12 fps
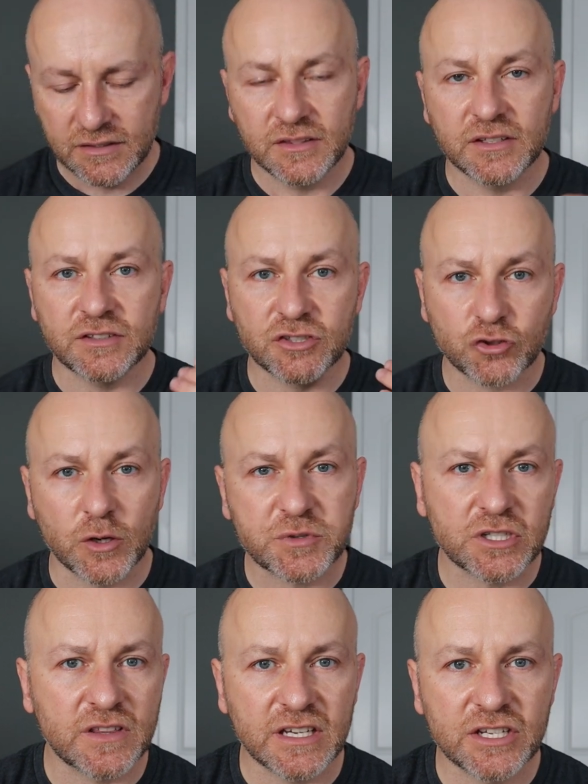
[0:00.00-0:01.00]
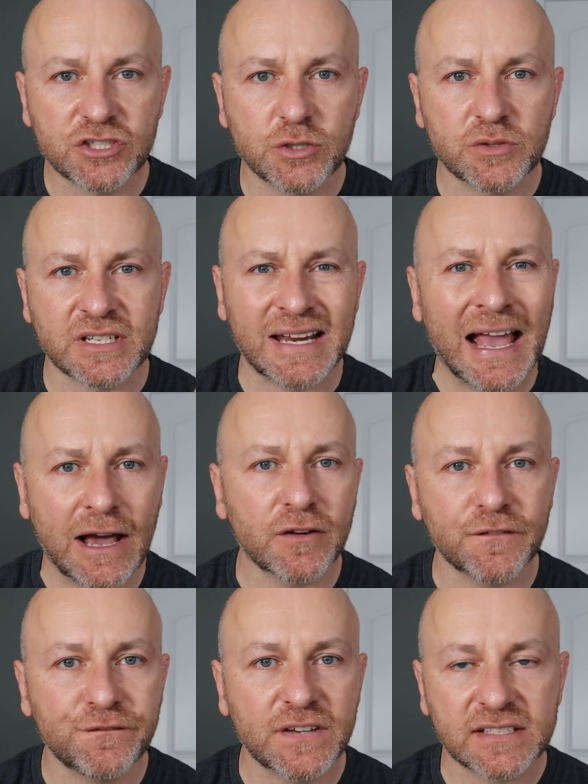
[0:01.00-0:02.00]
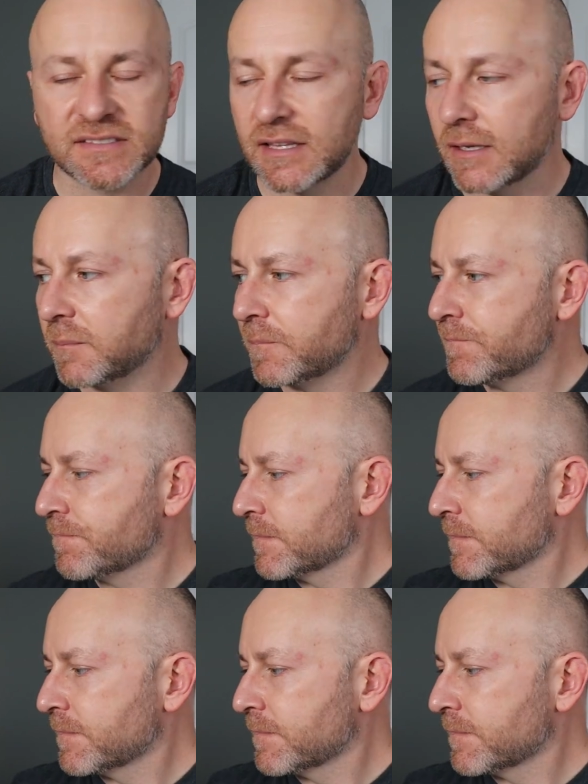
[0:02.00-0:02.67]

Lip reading: the description of the issues and how to fix them.